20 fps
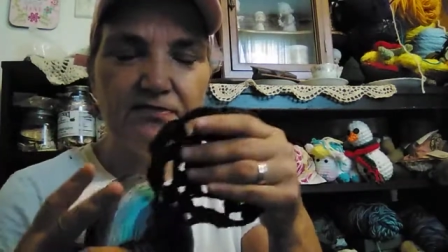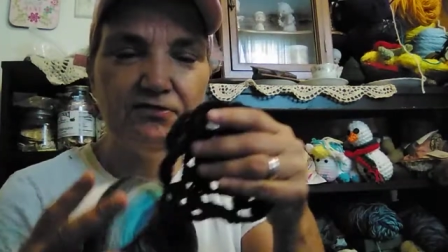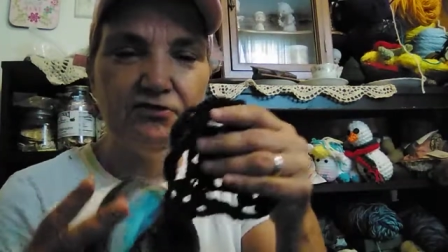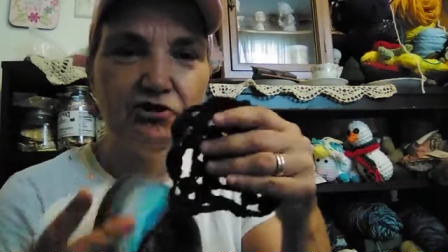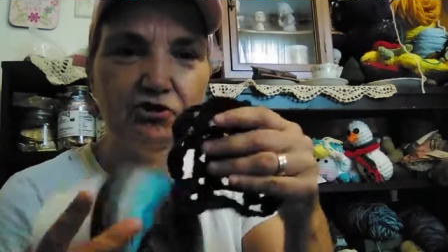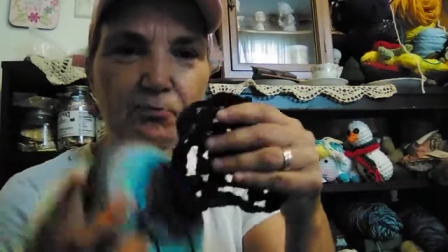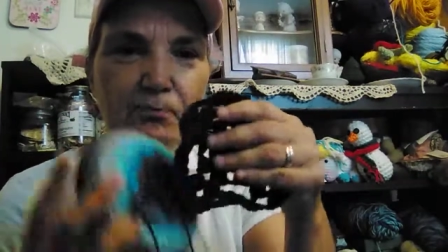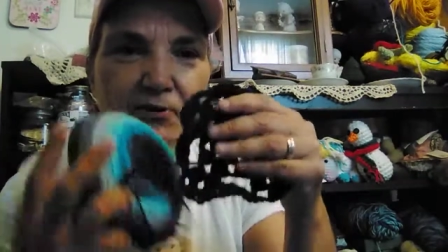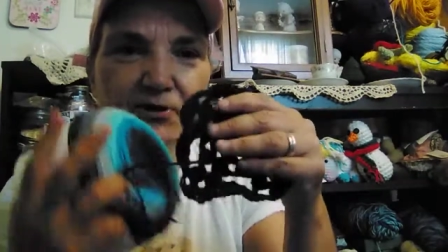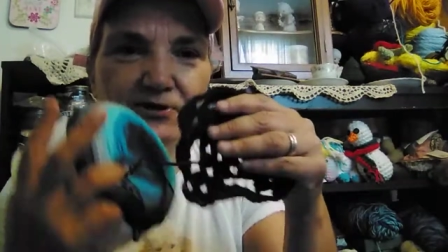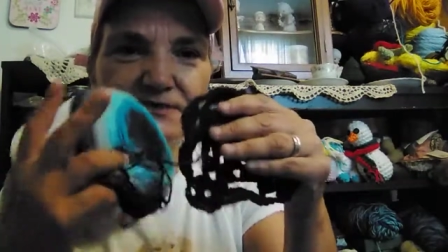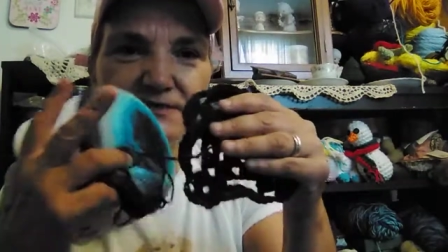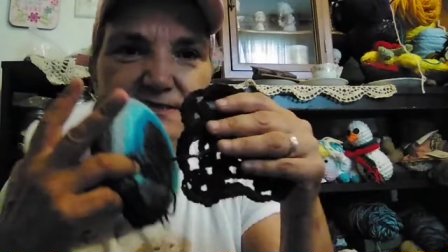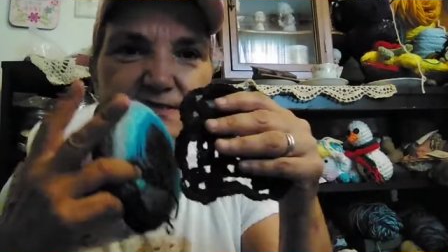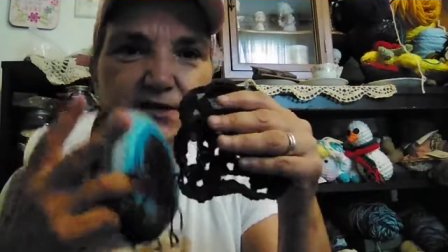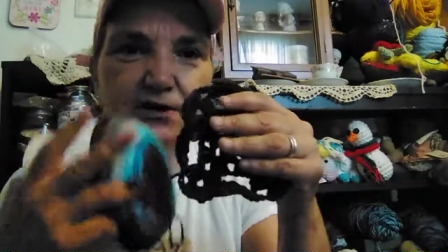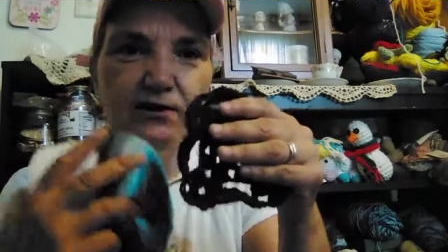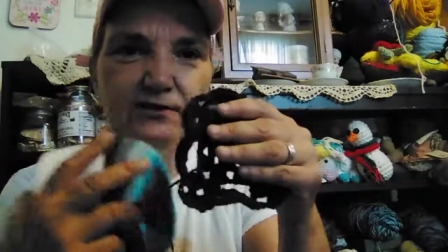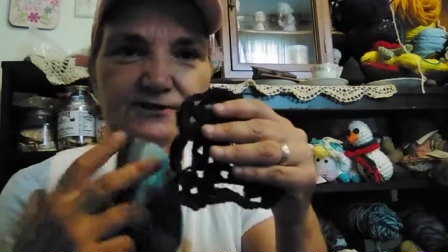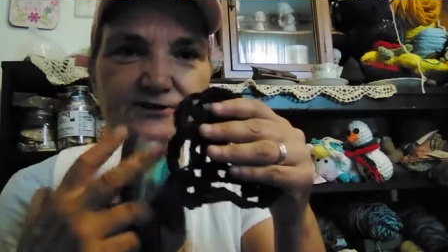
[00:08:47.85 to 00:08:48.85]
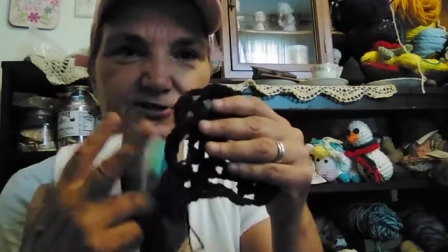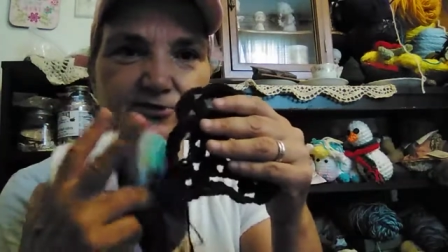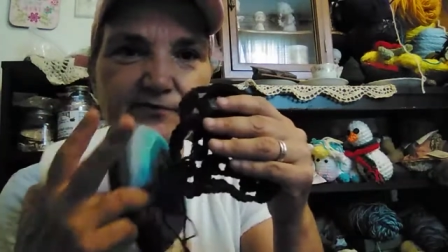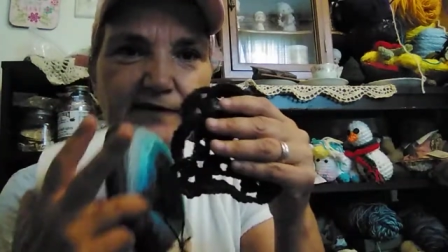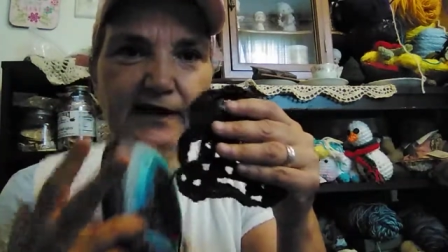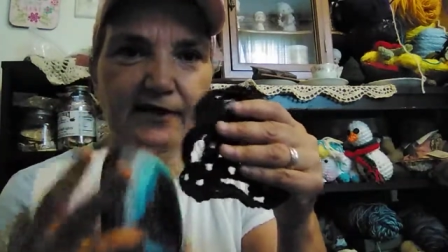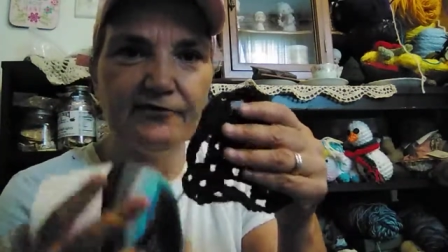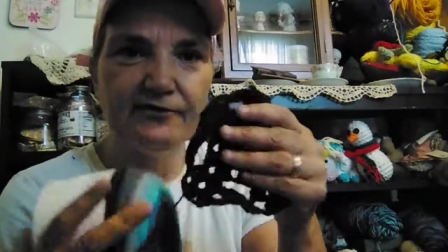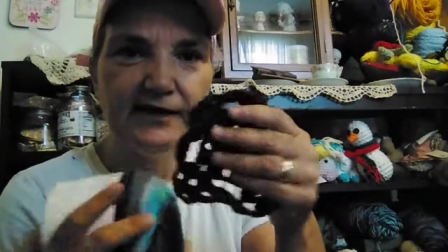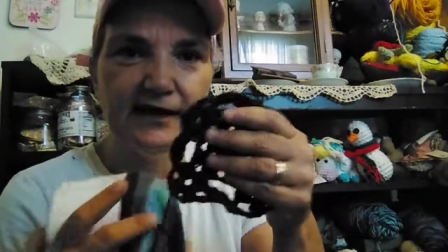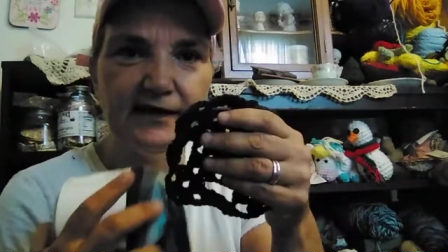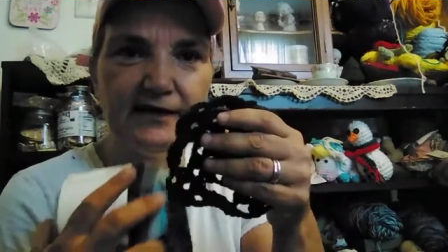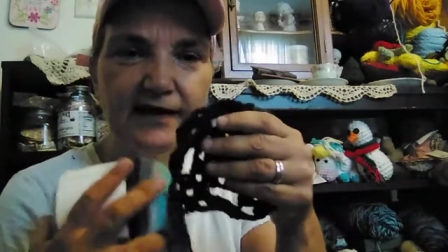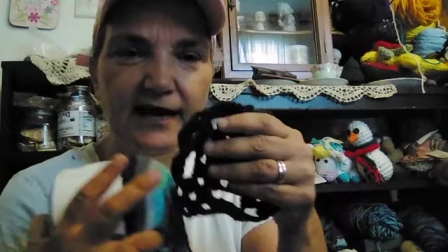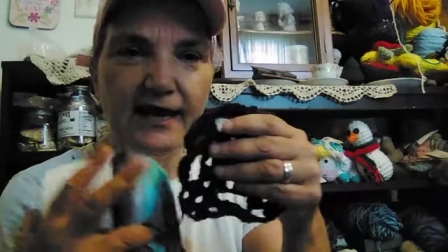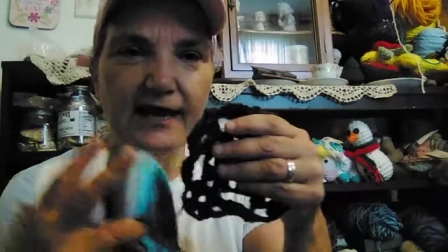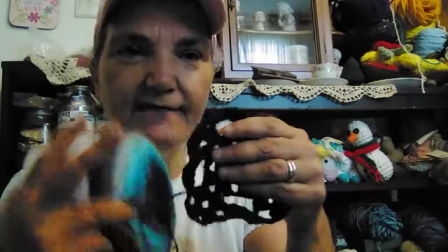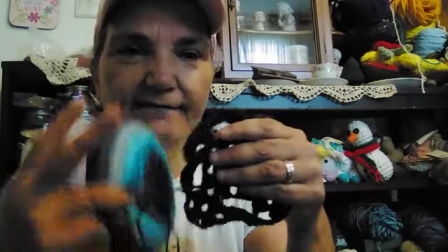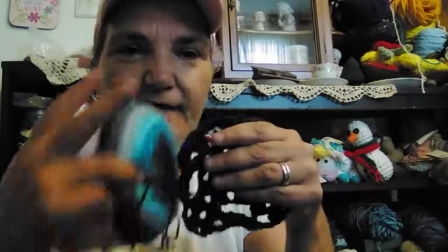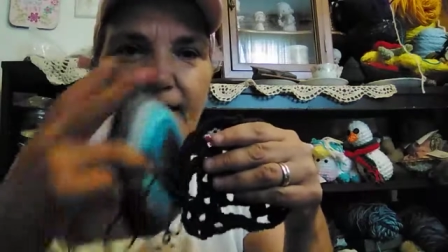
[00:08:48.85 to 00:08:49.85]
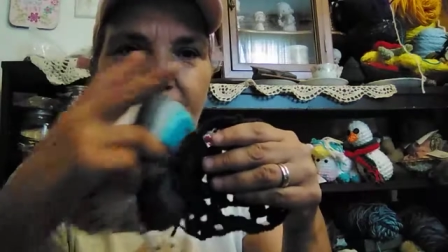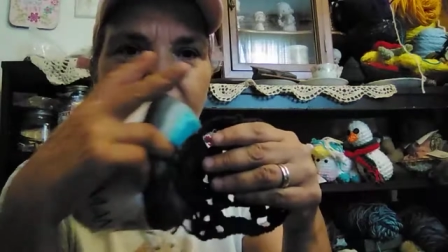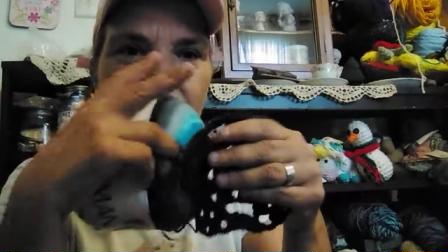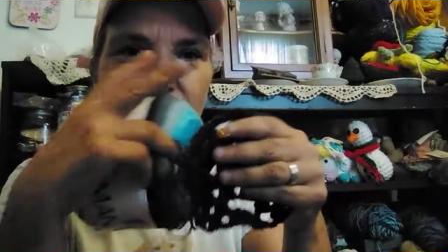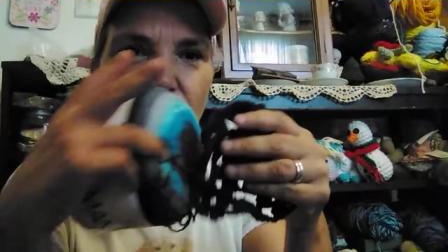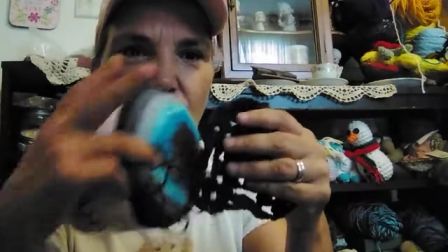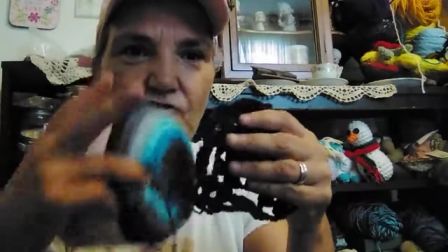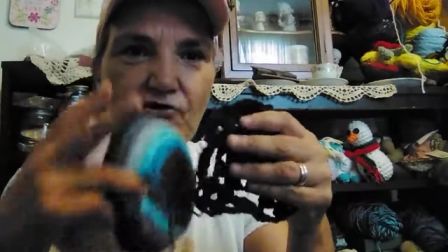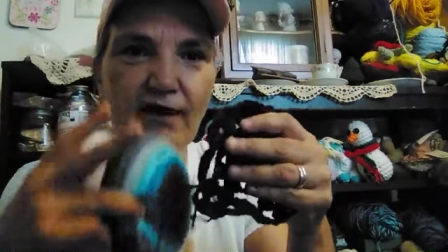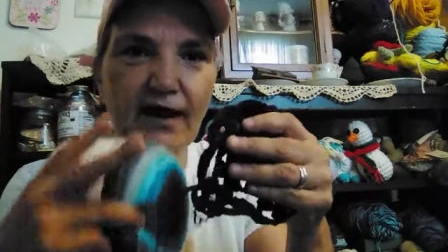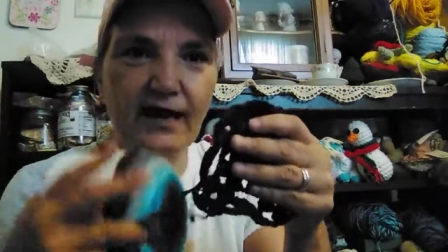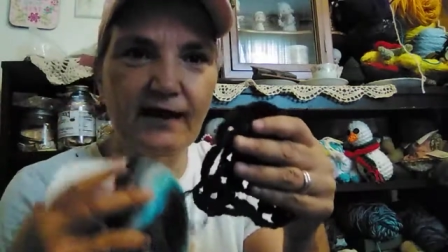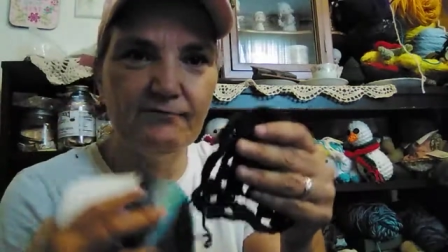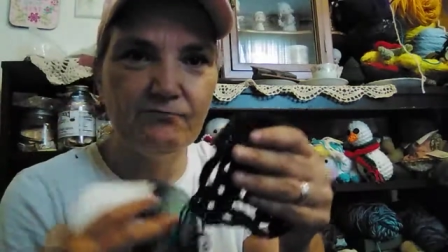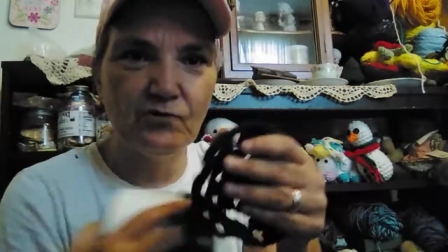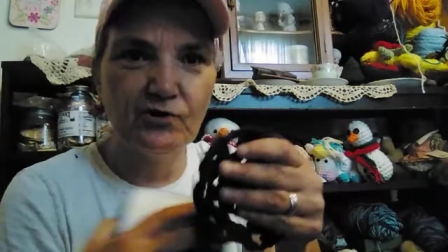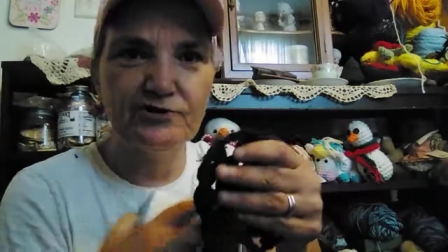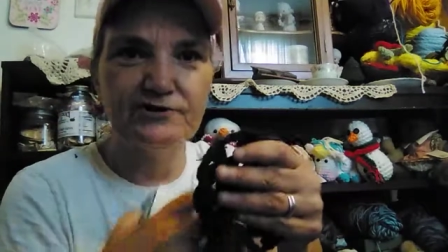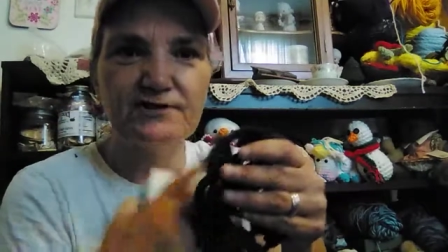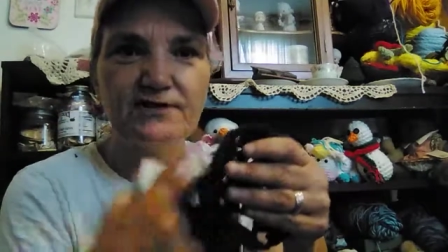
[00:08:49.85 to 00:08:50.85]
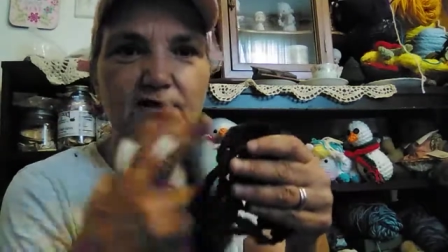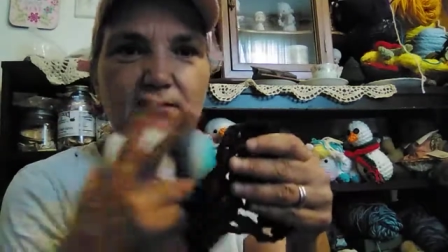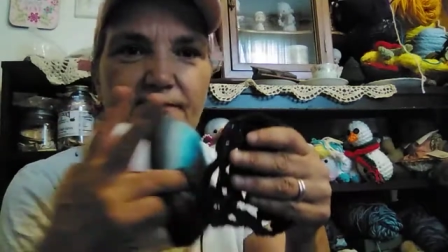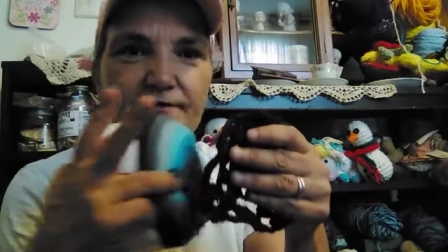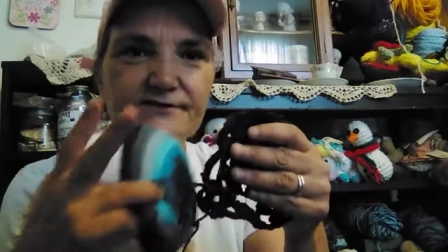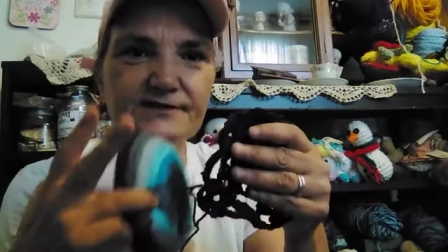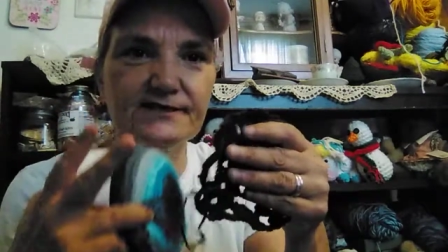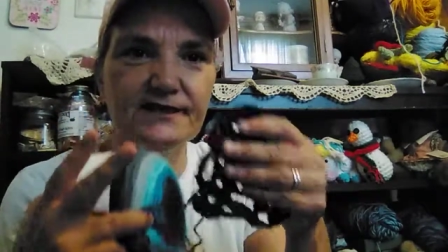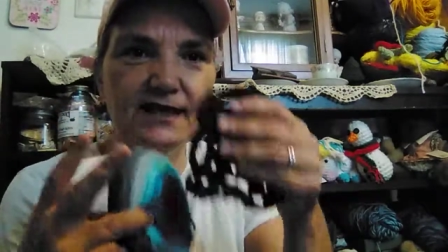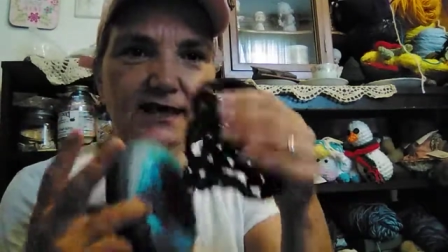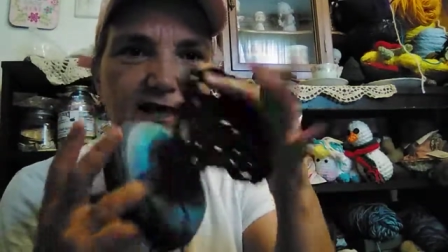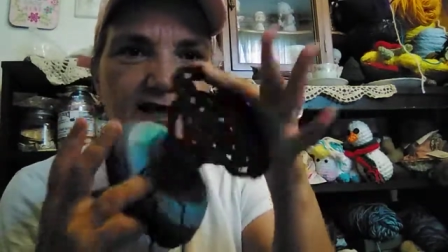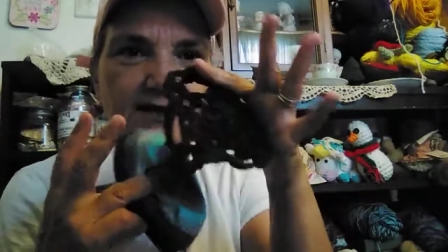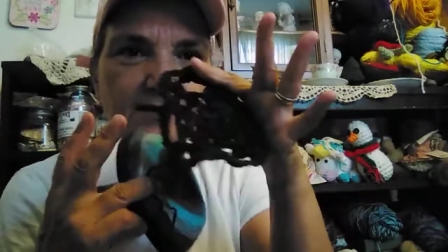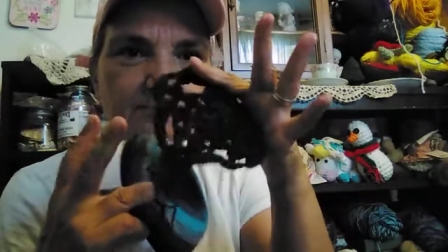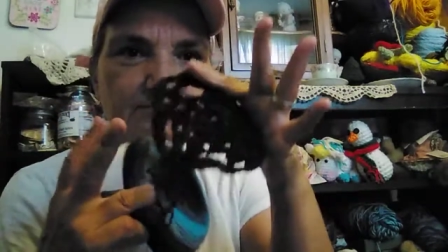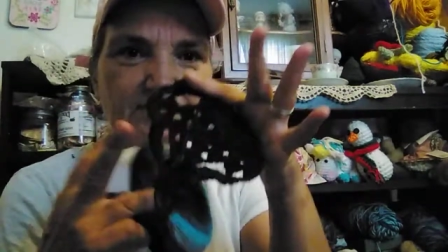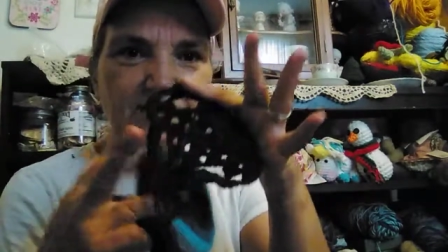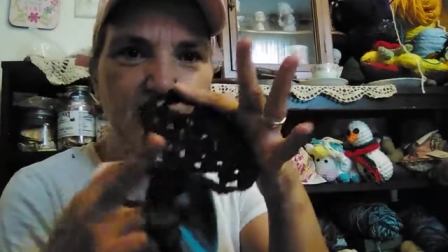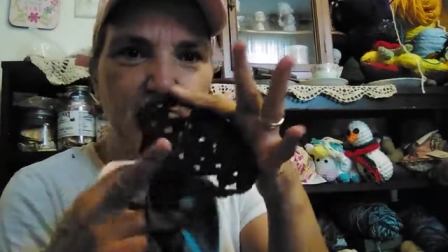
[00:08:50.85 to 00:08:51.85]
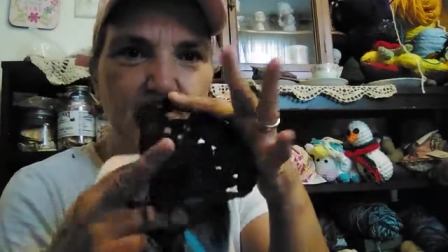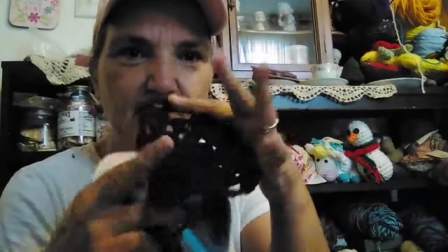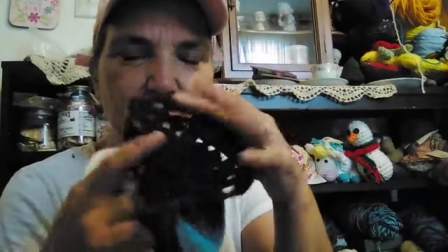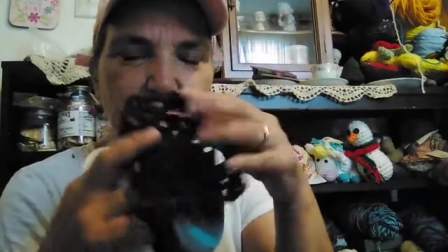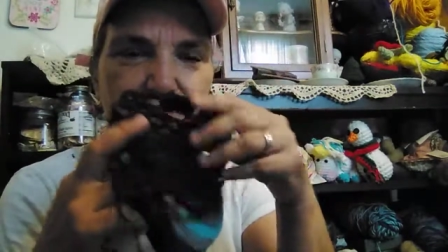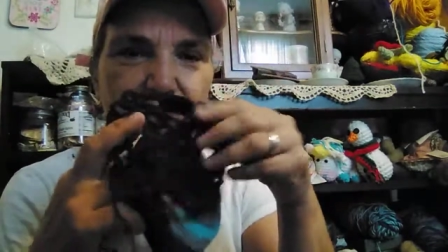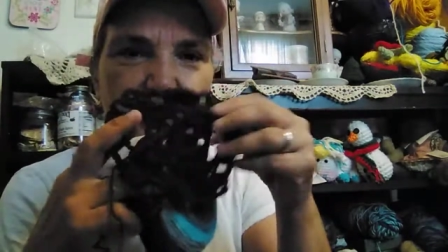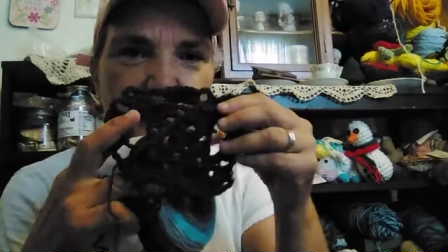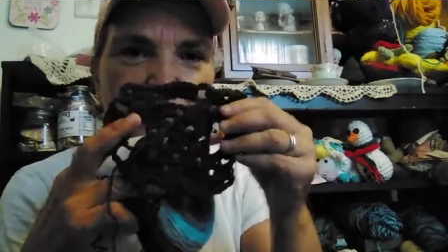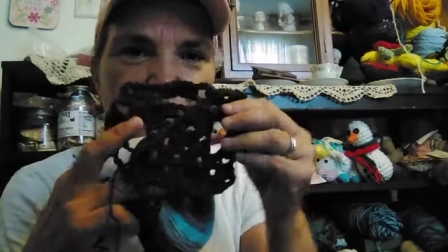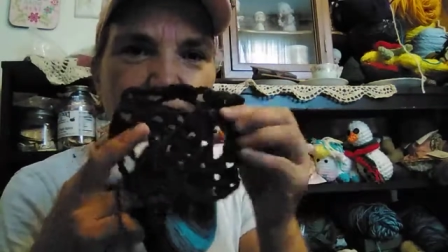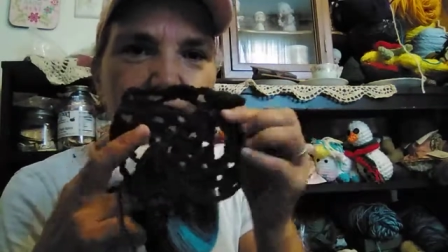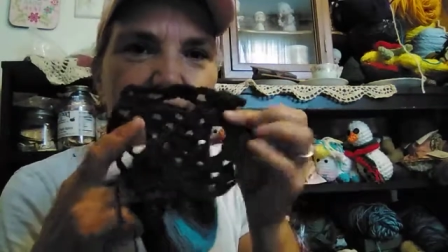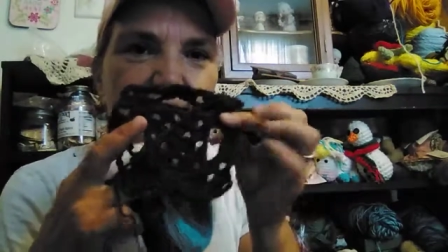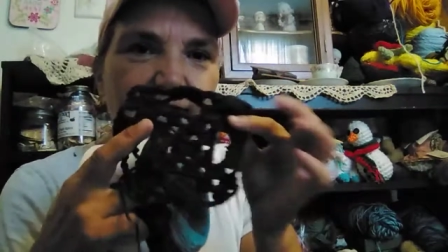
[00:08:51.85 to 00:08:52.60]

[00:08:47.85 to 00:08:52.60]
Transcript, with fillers: you put skulls around it and then you add more skulls and they get bigger and bigger.